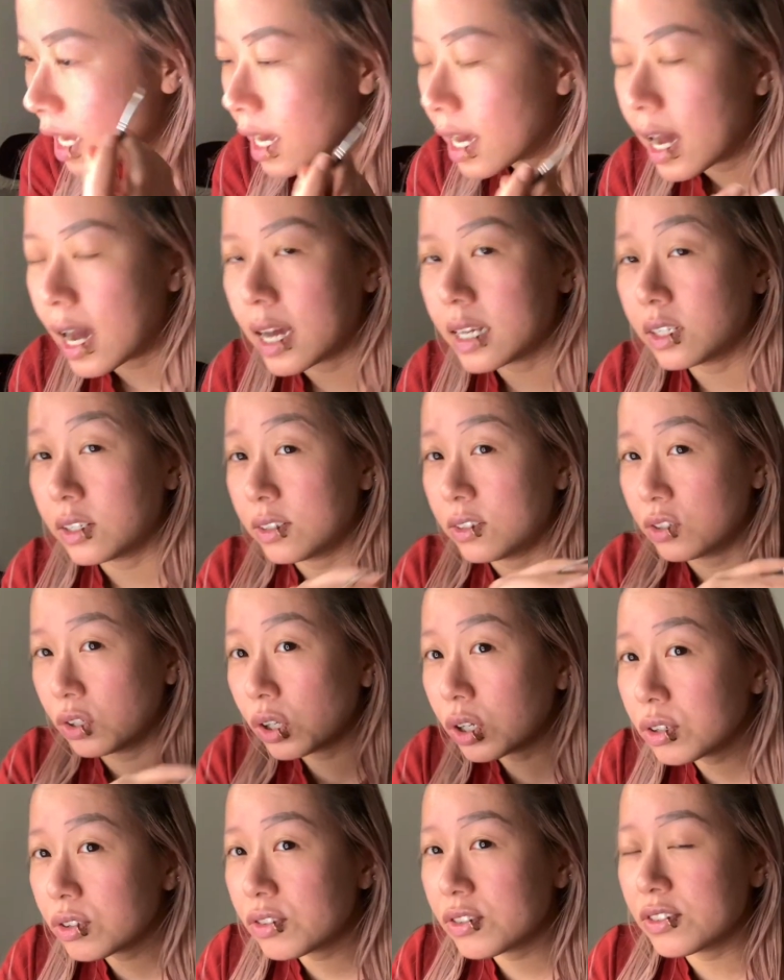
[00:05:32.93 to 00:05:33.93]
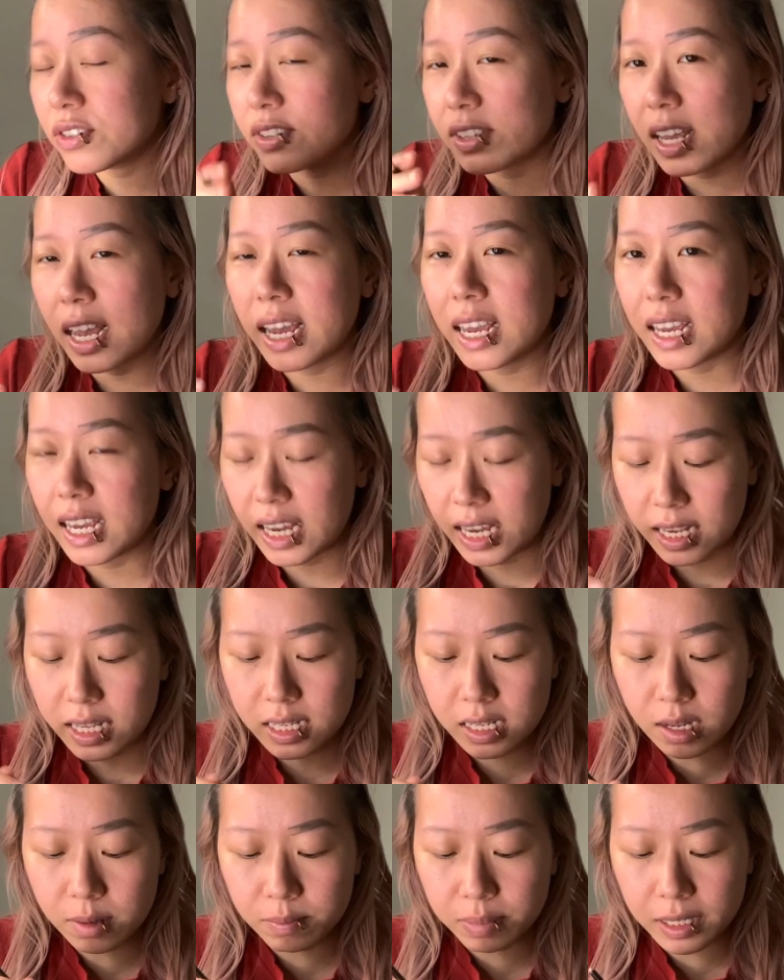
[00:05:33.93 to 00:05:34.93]
I just chose to stay in
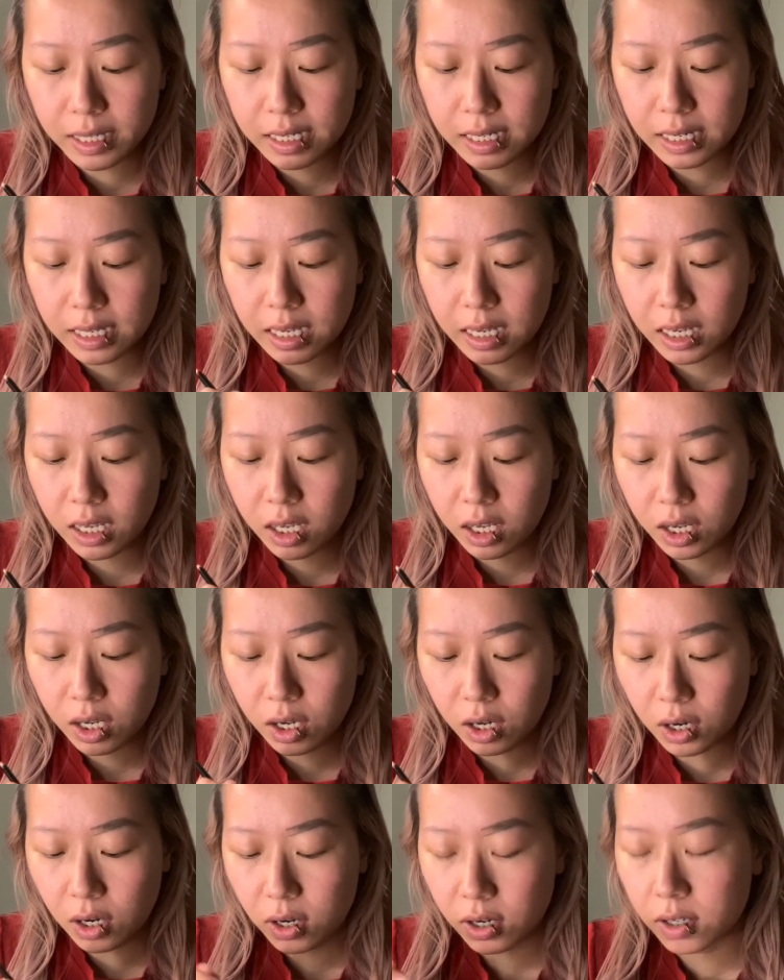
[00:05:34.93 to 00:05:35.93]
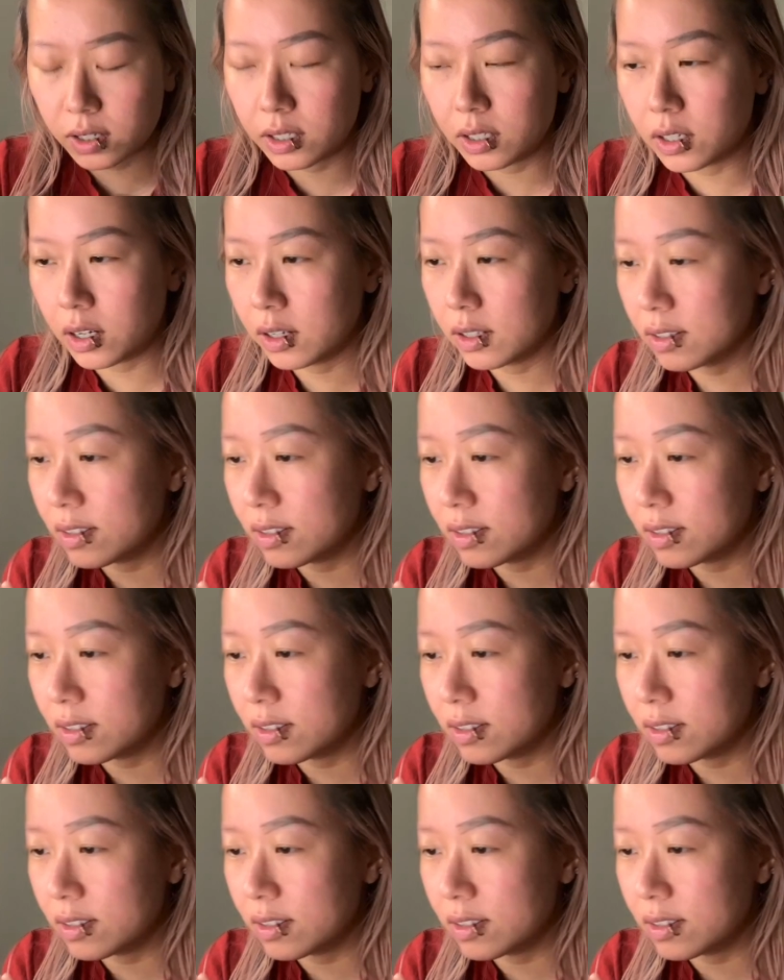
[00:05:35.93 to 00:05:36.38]
completely on